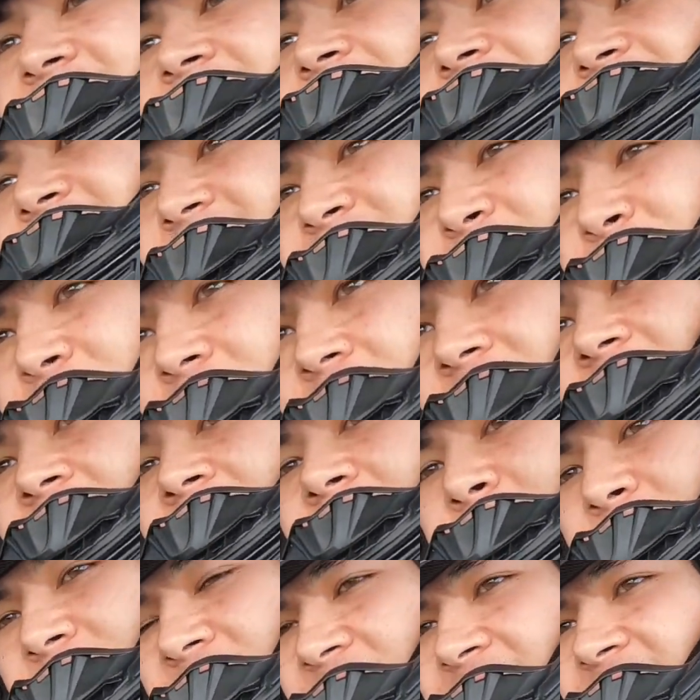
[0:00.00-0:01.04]
like,
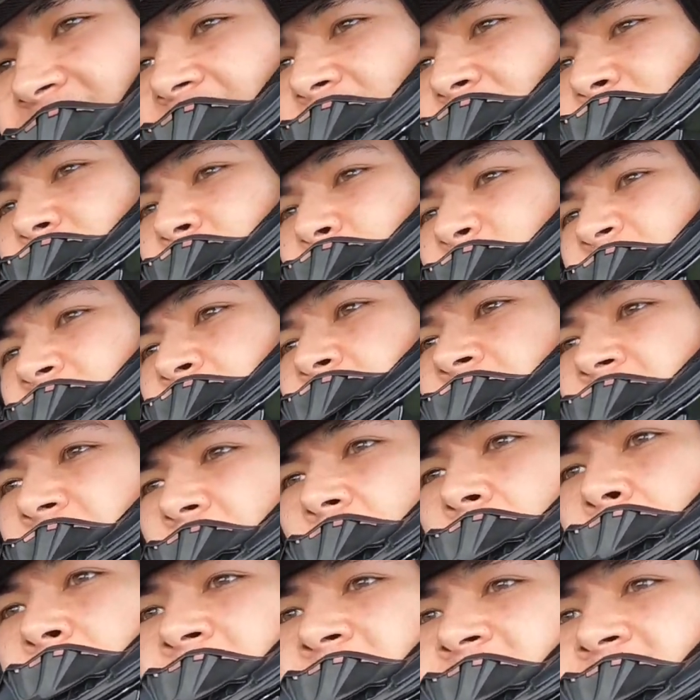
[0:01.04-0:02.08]
subscribe, check out Swift
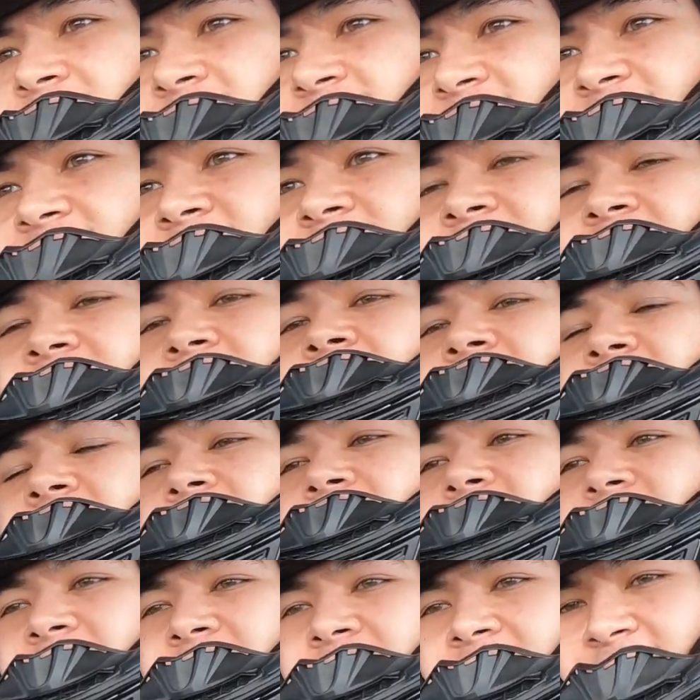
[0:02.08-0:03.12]
Performance.
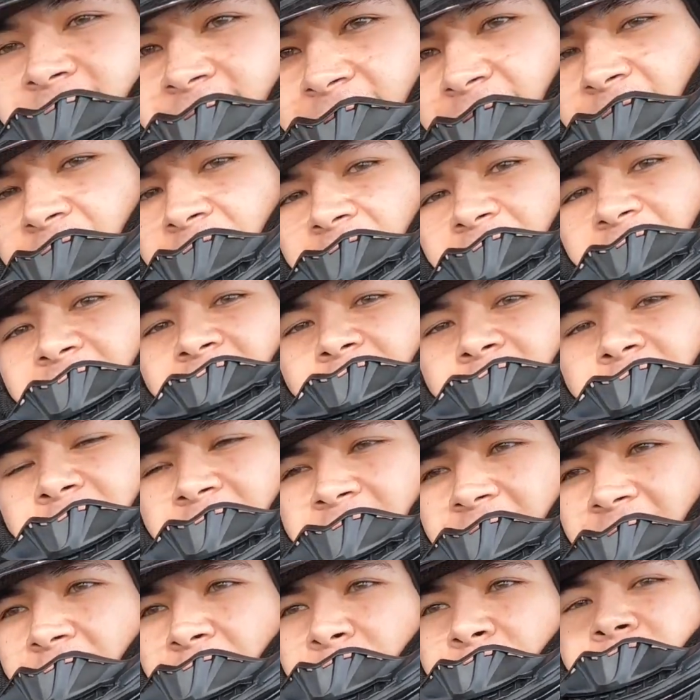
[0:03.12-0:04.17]
I'll see you in the next
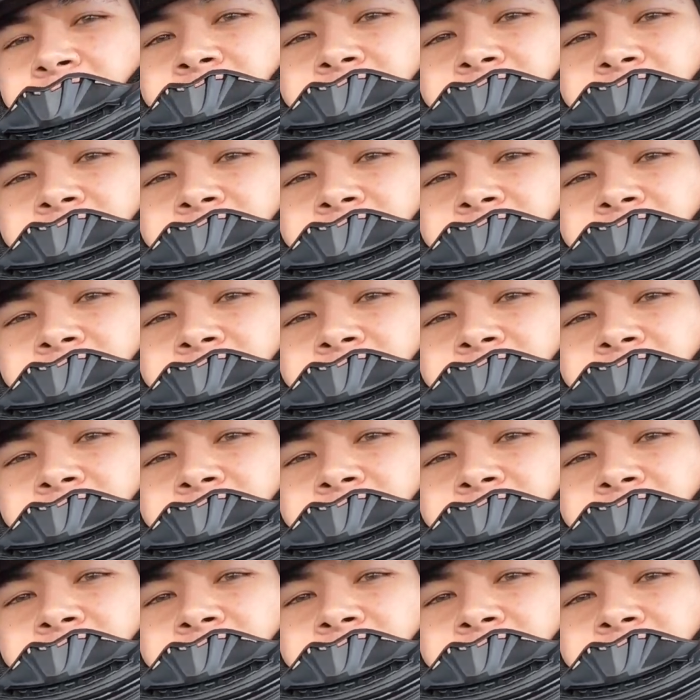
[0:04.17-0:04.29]
video.